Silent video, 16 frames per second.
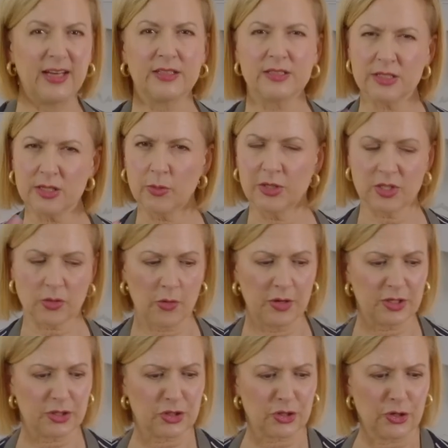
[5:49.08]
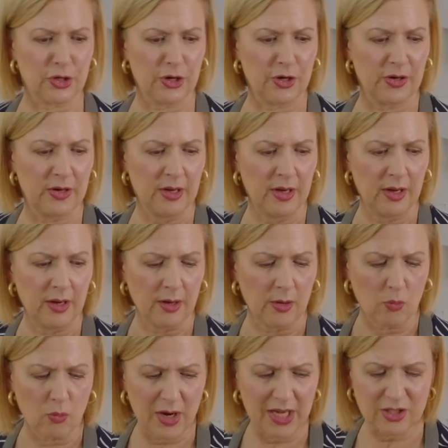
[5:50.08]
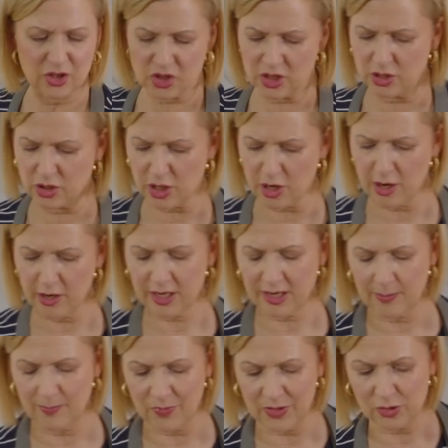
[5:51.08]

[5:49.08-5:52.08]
so it's going to turn rich and dark and